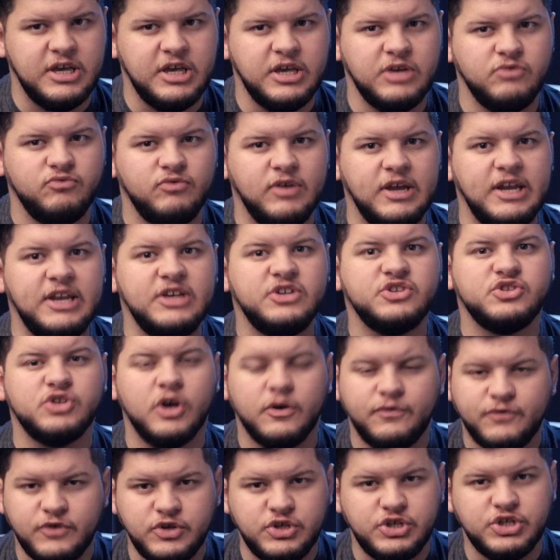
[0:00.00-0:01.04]
It really
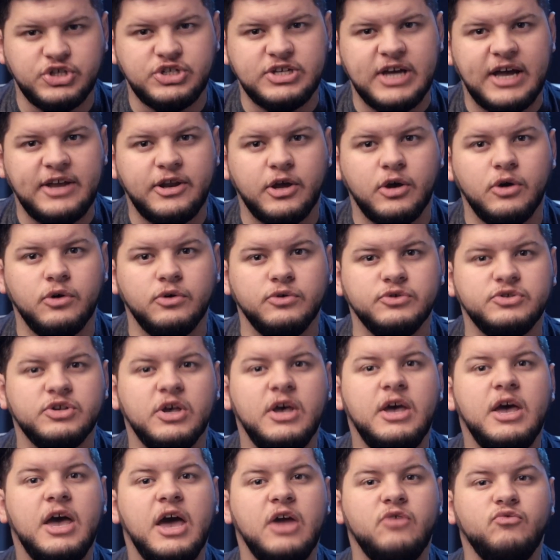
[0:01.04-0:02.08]
softens your shadows
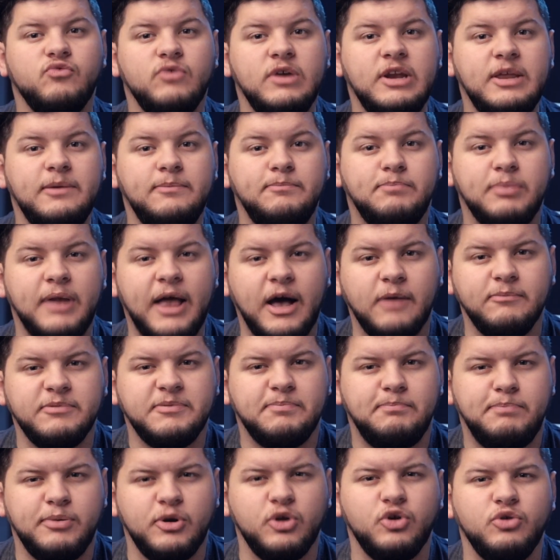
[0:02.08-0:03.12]
and really helps
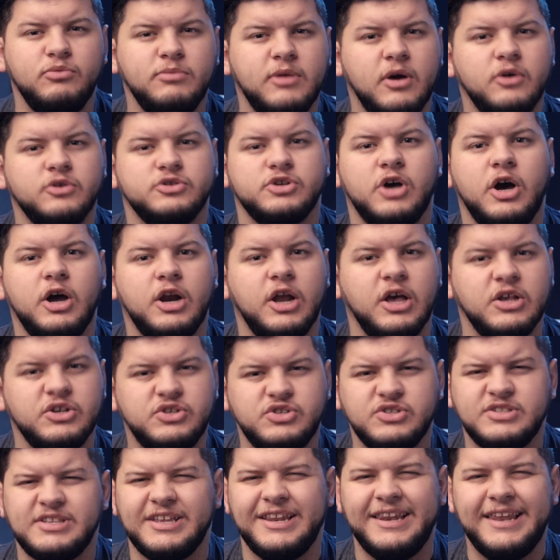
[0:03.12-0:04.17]
bloom those highlights
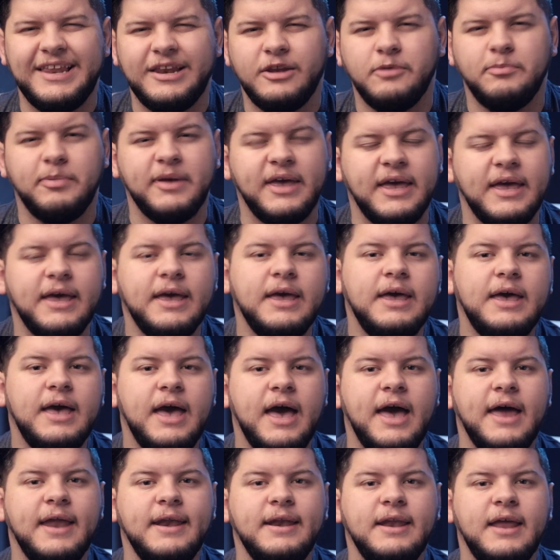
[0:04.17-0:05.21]
just a little bit
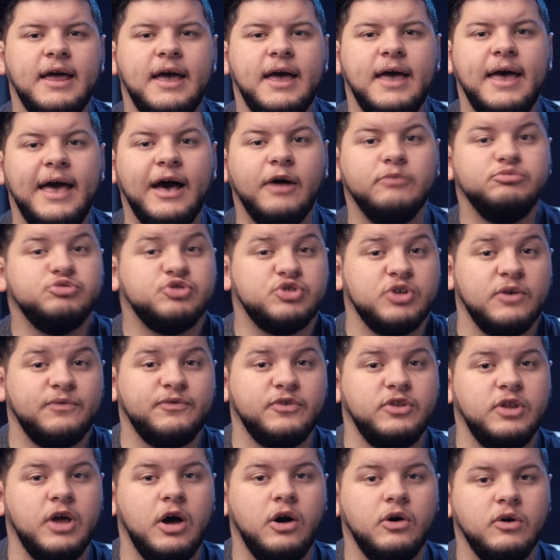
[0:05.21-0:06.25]
and helps
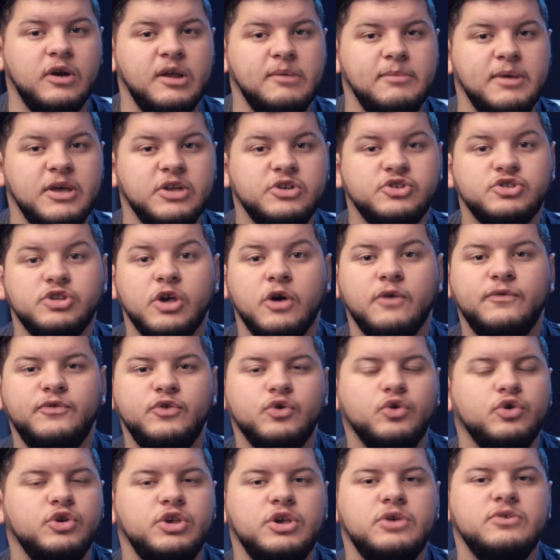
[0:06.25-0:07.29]
soften the whole image. So if
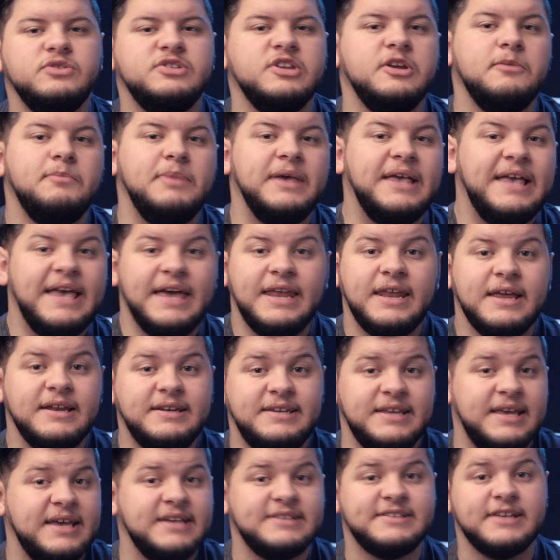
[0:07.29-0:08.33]
you're using a beginner
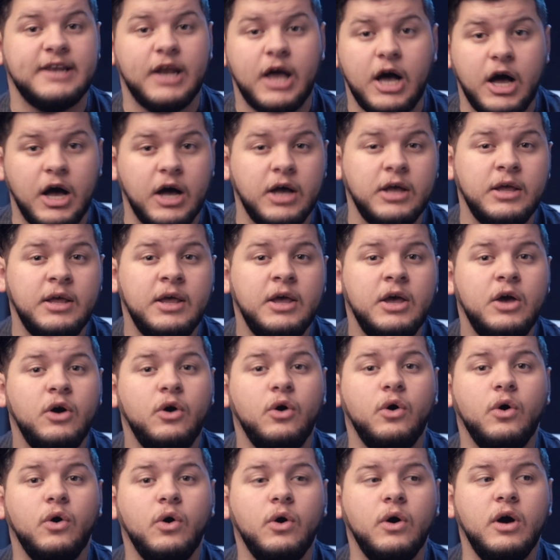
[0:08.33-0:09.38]
DSLR
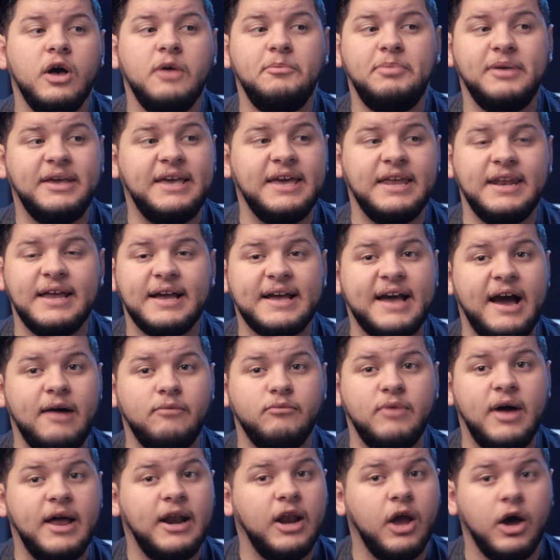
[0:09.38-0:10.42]
or a beginner
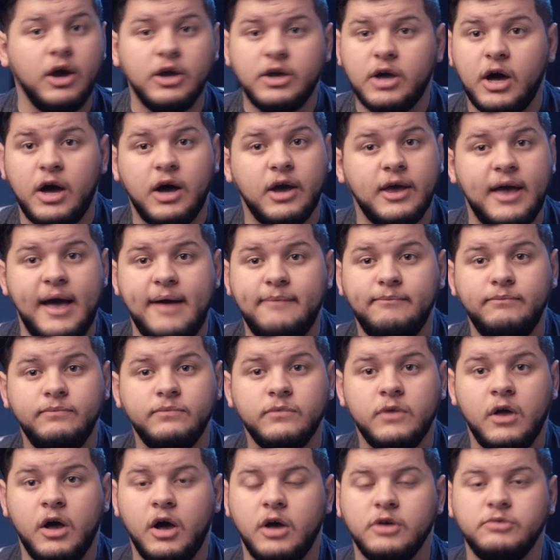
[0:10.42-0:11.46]
camera like
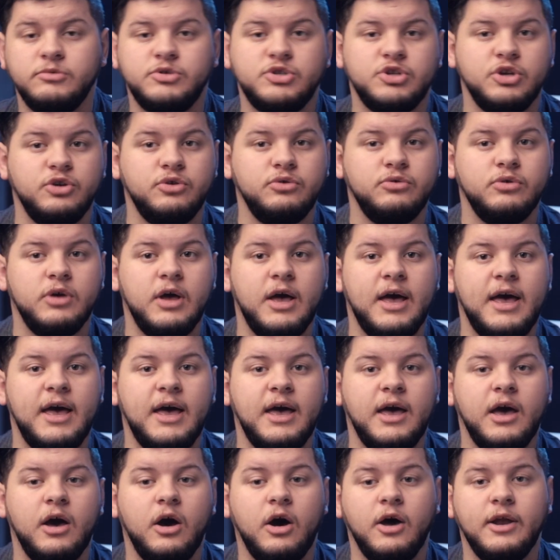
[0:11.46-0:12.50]
I shoot
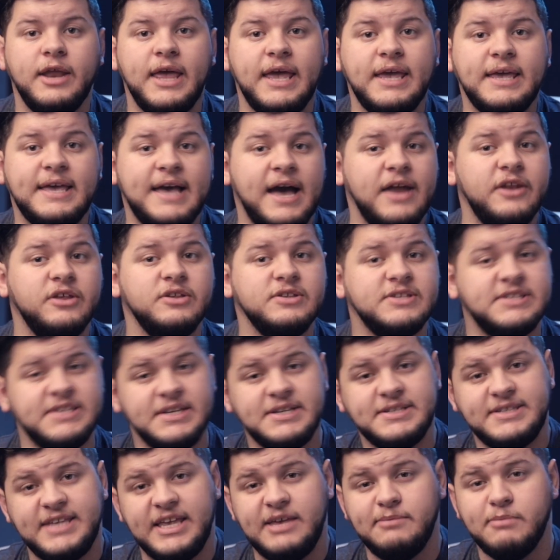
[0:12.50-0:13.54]
on a Canon
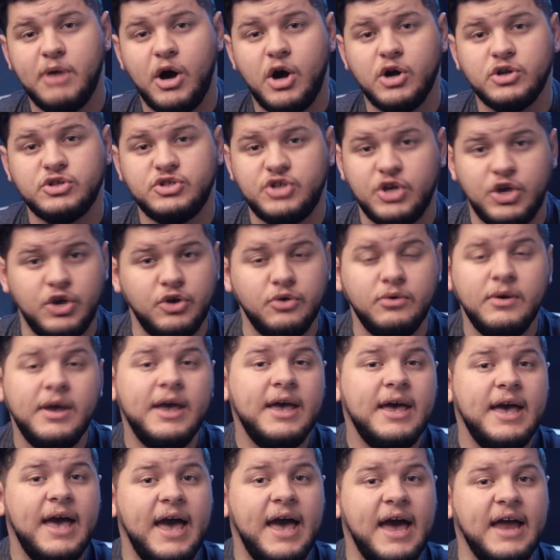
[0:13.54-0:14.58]
6D Mark II,
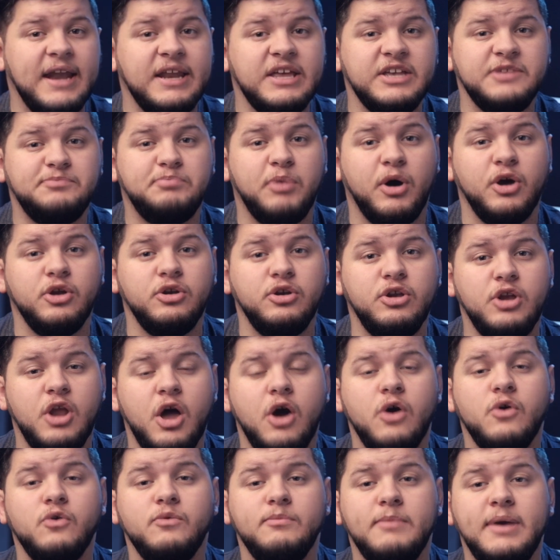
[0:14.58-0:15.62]
and it is by
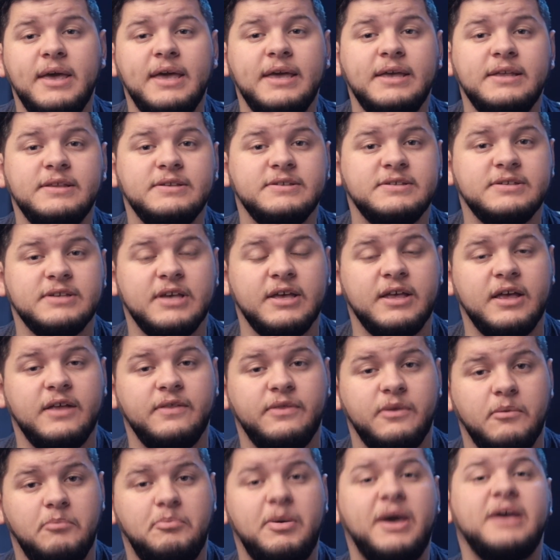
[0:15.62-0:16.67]
no means
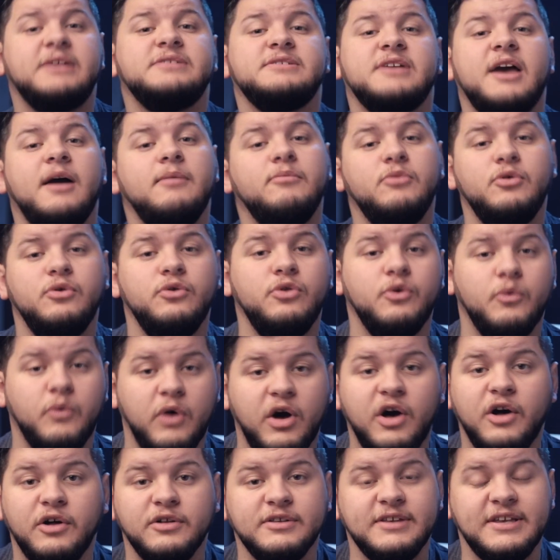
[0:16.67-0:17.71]
the best camera in the
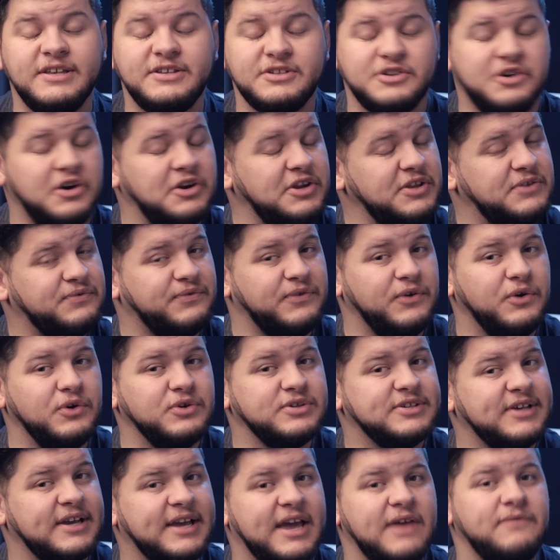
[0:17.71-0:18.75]
world. It's got its
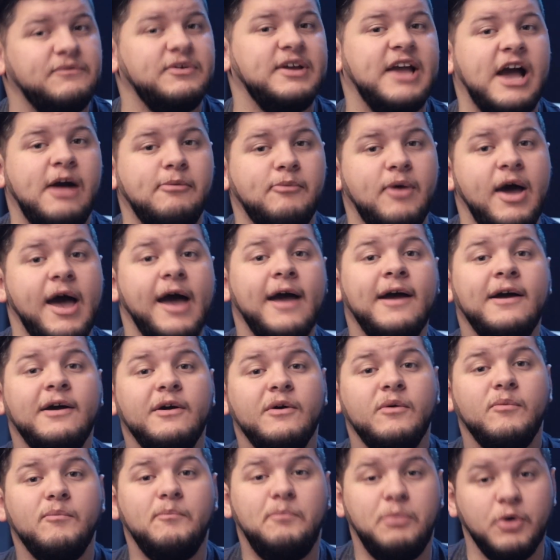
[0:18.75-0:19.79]
flaws like every camera,
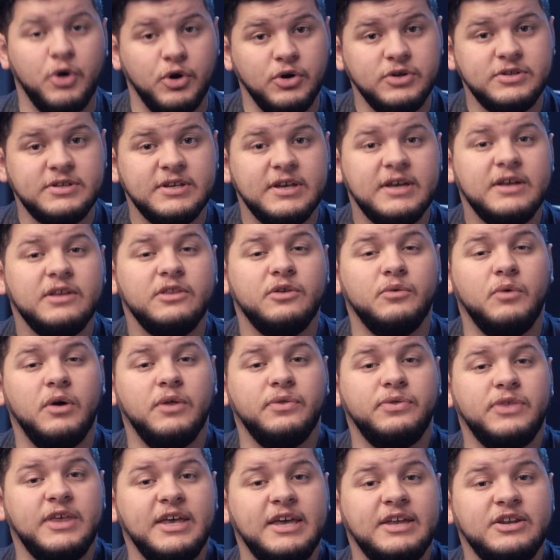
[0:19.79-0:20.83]
but the
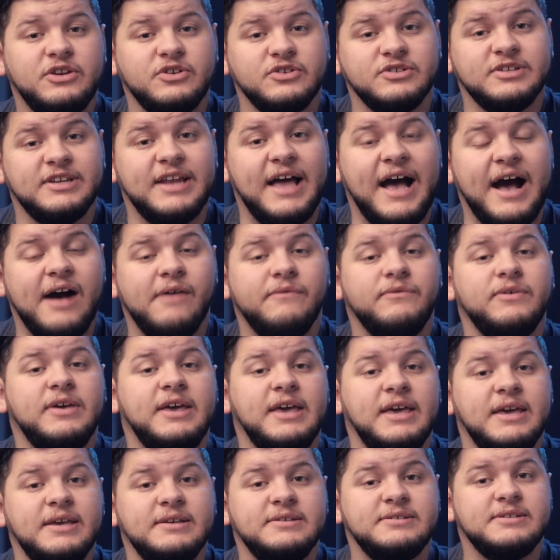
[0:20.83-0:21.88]
one thing it doesn't have
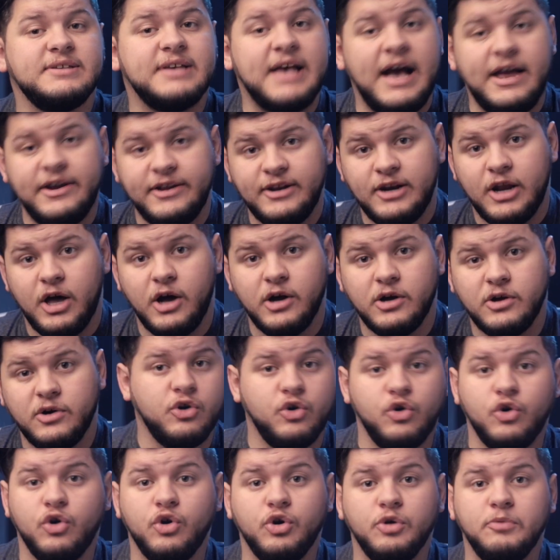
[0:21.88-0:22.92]
is Canon log
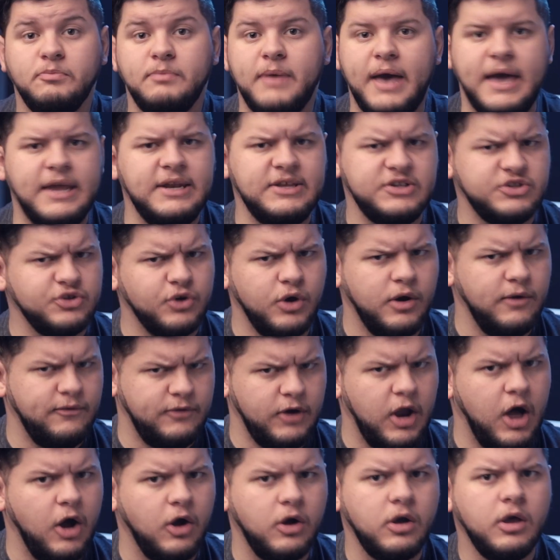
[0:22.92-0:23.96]
or any sort of
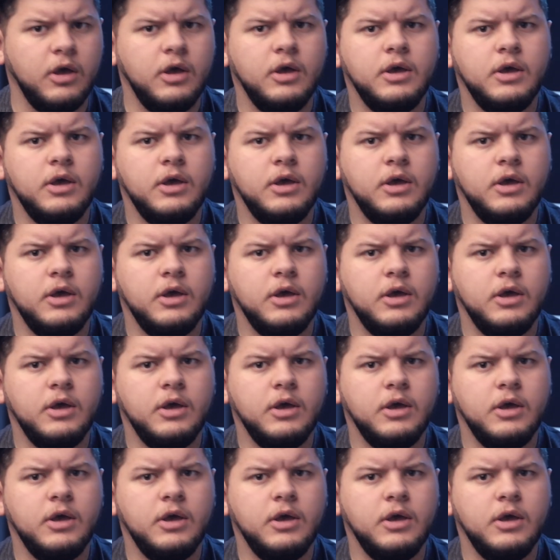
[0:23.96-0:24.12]
log.